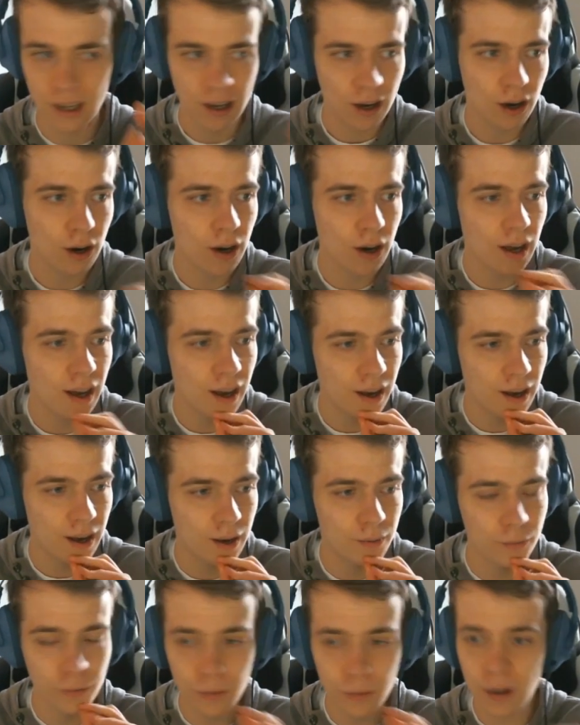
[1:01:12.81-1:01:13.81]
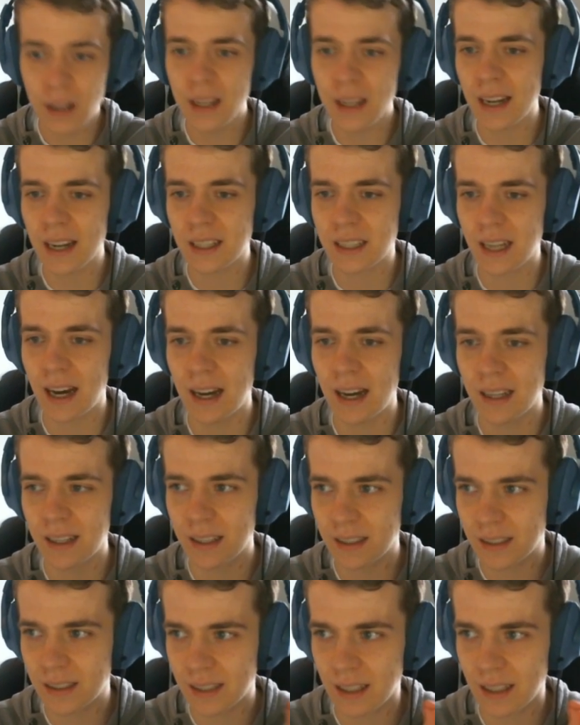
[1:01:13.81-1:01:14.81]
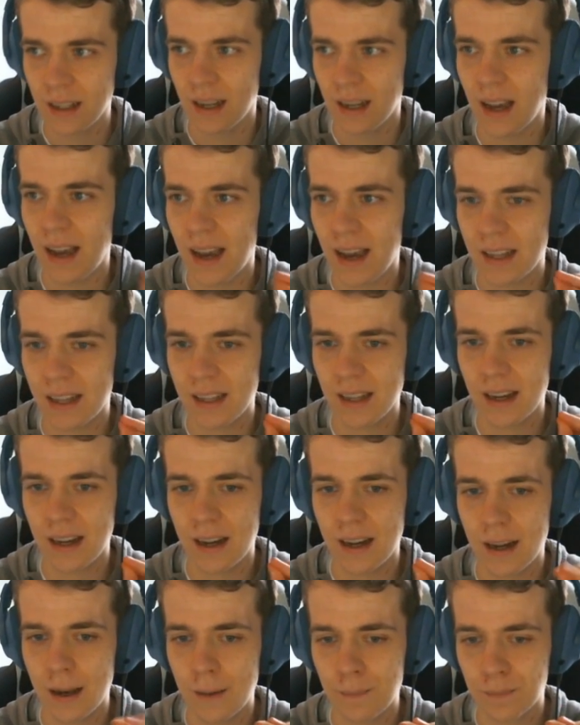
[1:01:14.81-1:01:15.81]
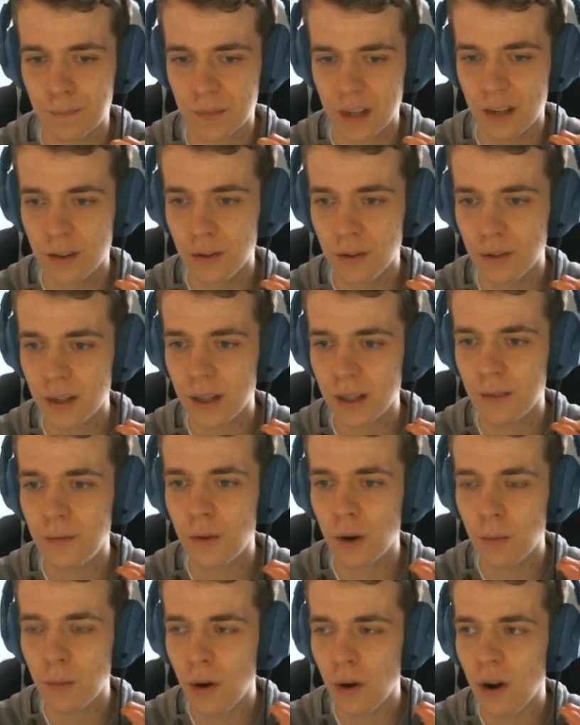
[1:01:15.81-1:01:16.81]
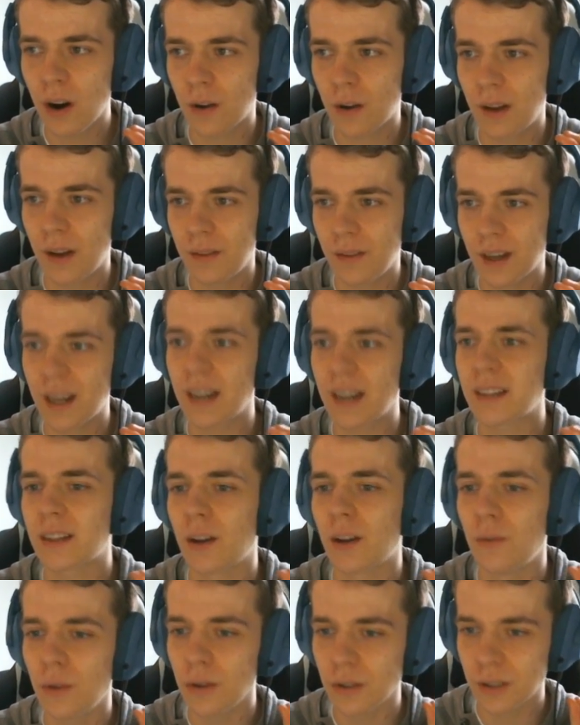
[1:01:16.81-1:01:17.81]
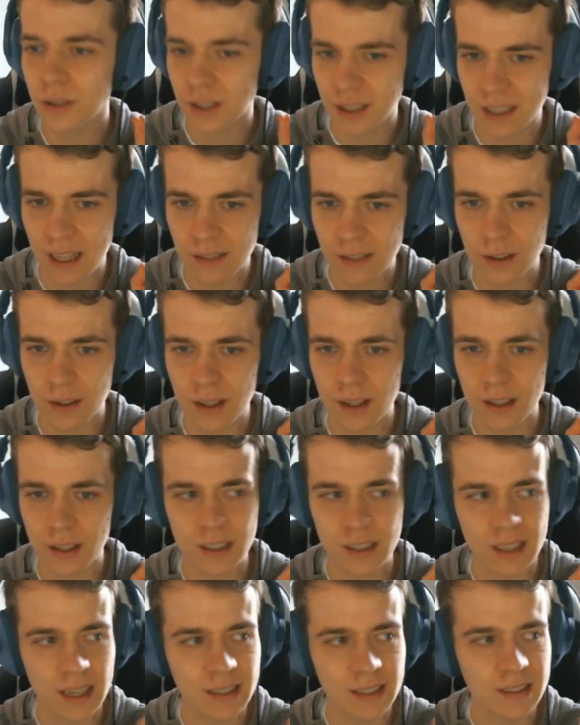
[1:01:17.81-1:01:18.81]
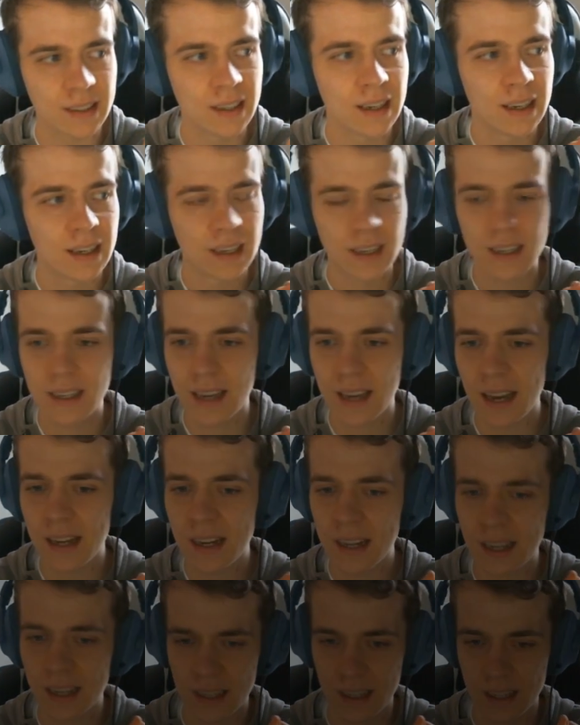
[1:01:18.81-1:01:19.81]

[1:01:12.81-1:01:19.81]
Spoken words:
Really excited and looking for more when we get the whole set getting in